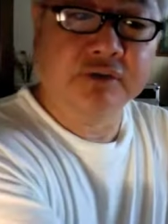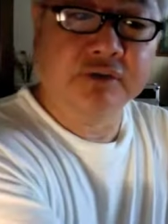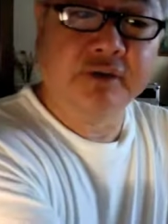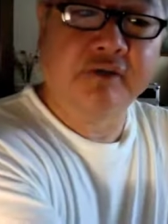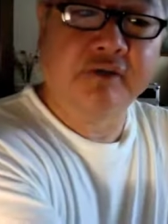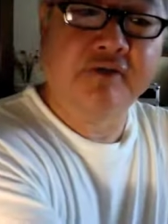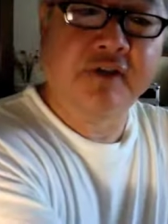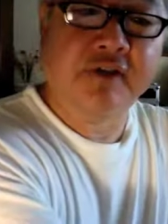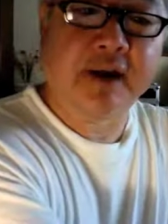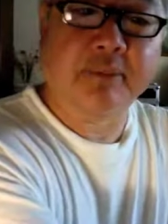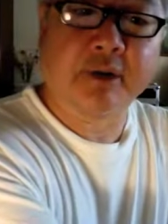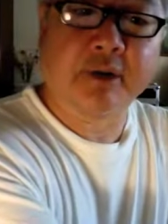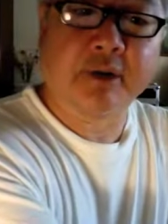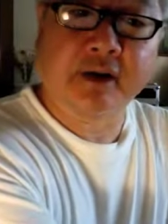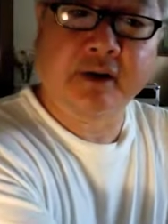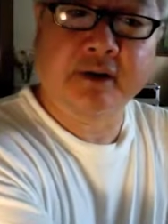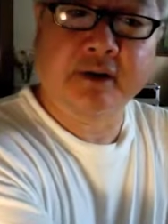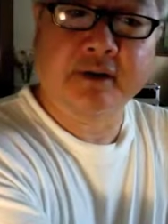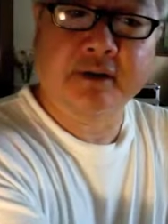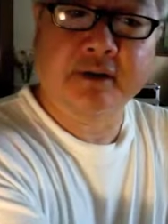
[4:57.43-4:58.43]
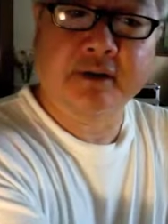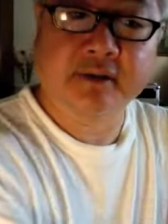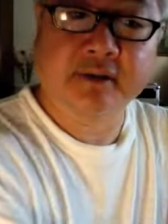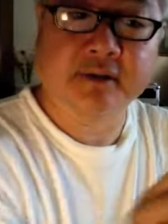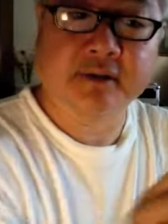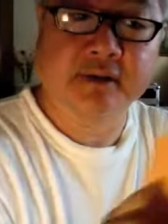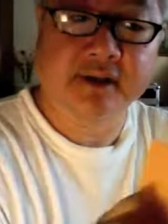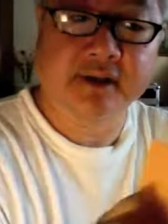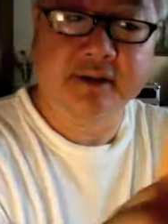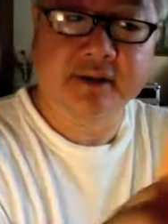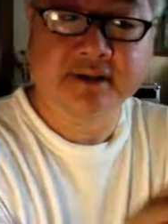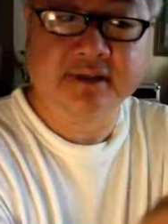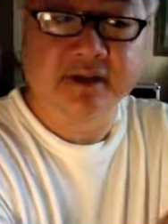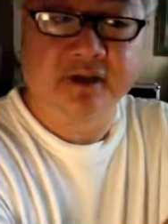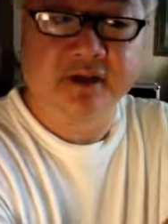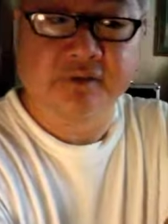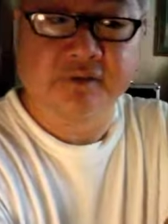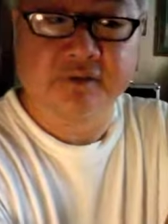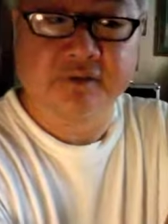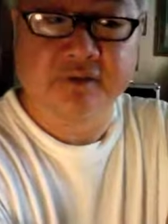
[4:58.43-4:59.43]
the fabric
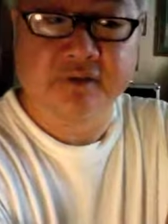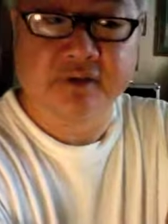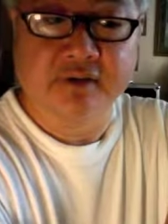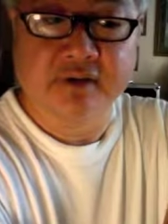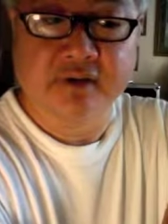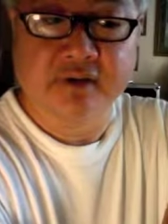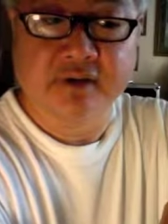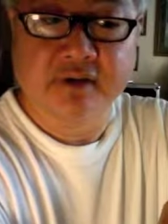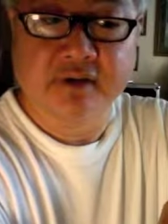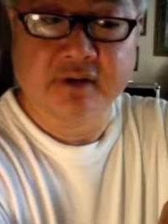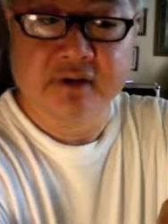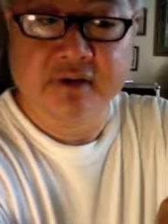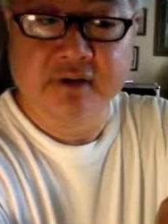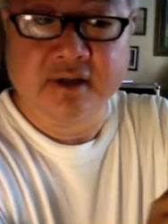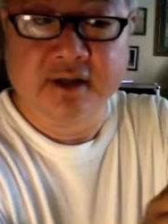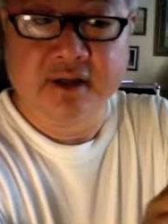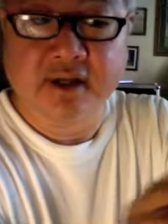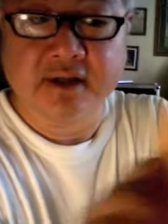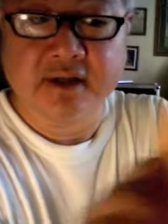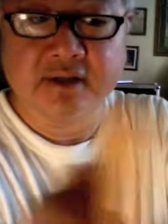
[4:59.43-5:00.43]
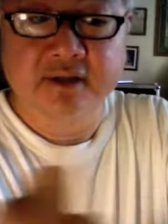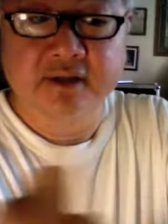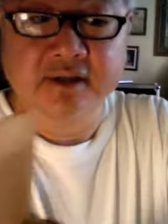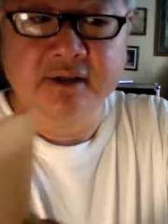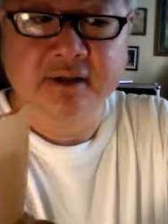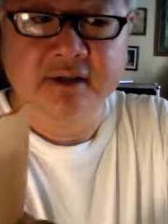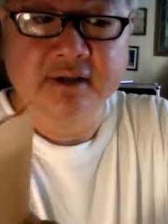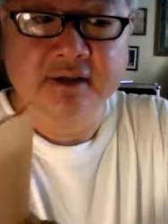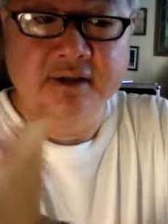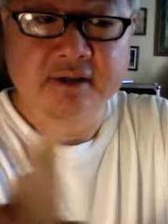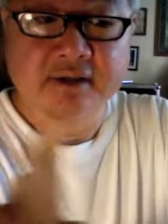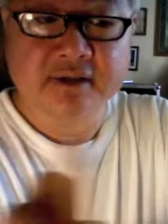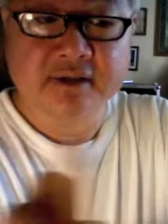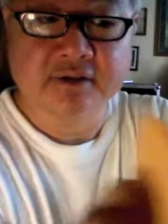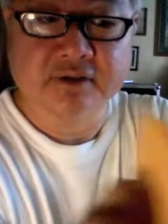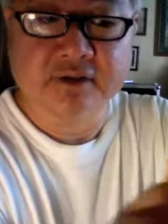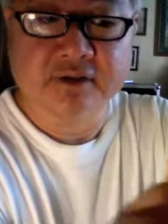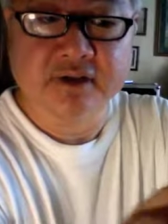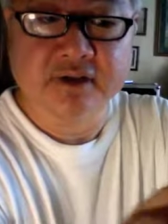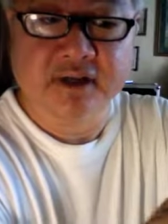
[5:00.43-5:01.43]
itself. Okay,
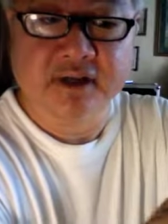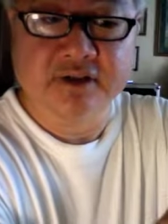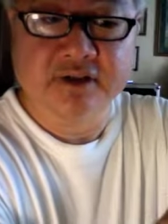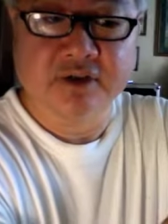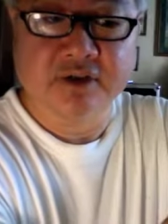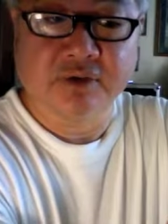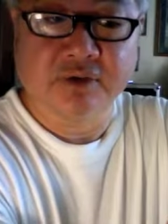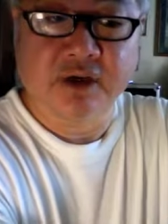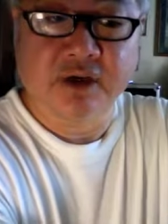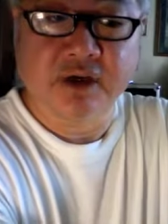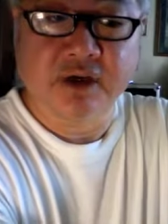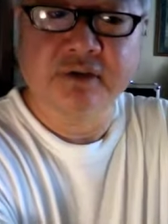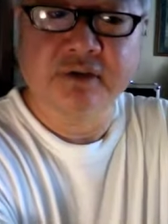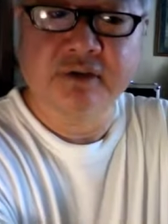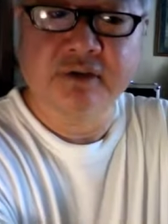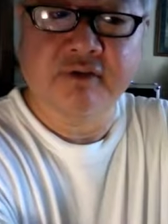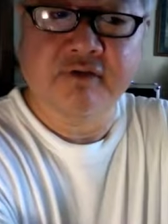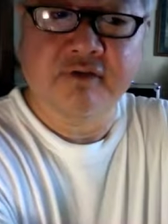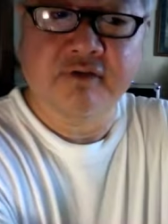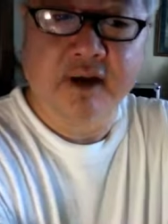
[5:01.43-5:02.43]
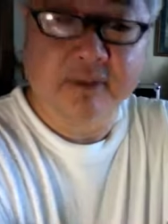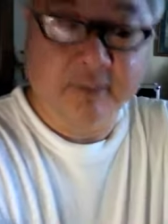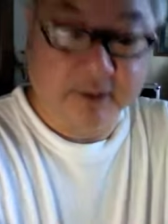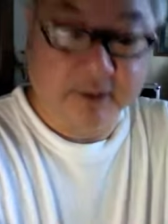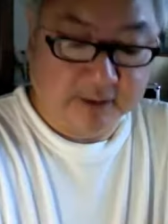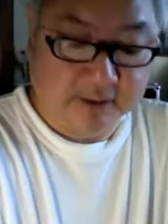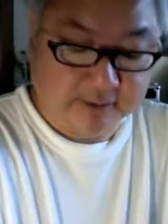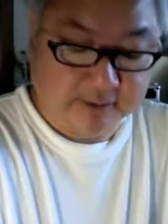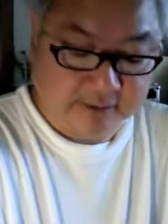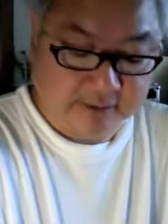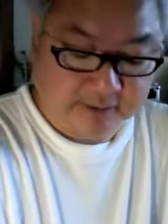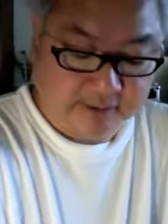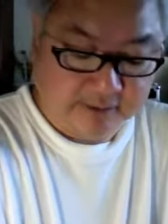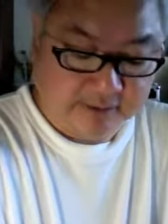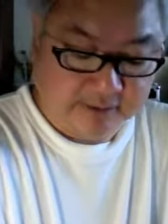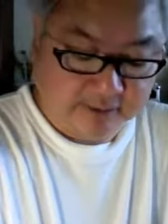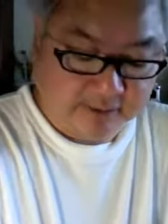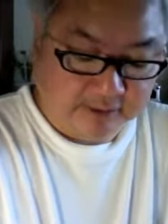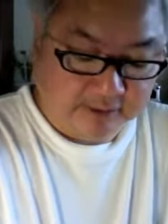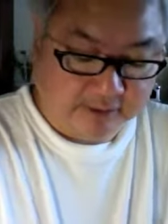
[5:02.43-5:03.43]
so it's like sewn onto the fabric,
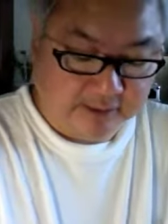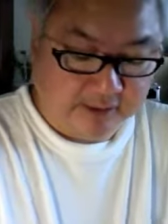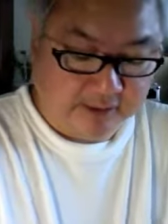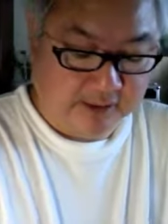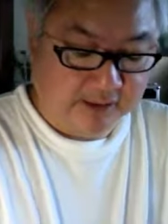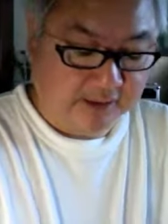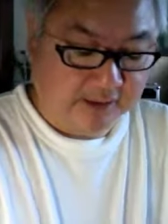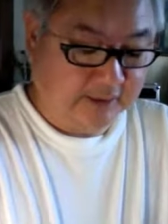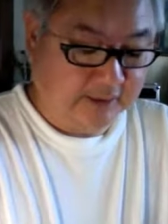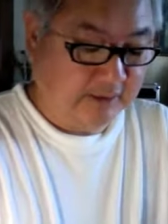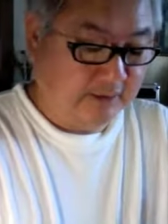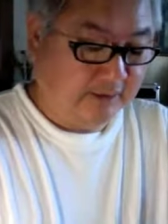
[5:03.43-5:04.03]
and